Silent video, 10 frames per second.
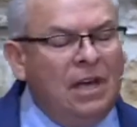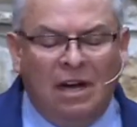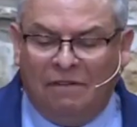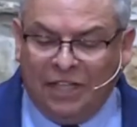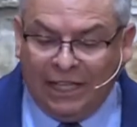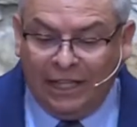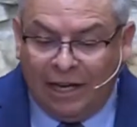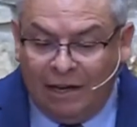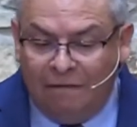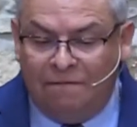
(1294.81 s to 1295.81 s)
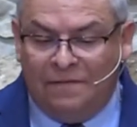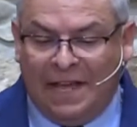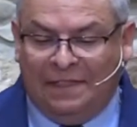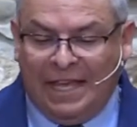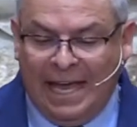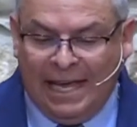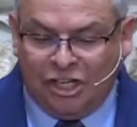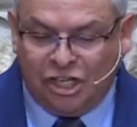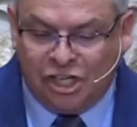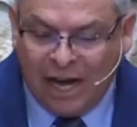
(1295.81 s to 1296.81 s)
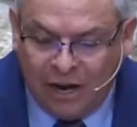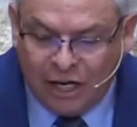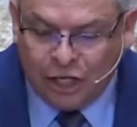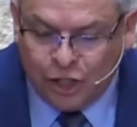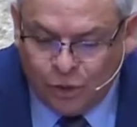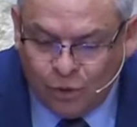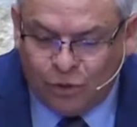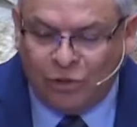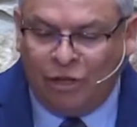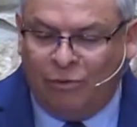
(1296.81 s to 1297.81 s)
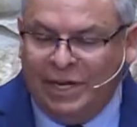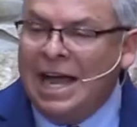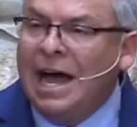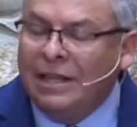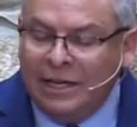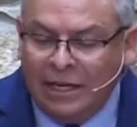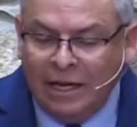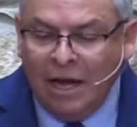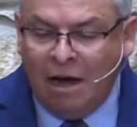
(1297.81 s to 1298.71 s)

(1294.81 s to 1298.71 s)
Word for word: of the love that they shared due to the reality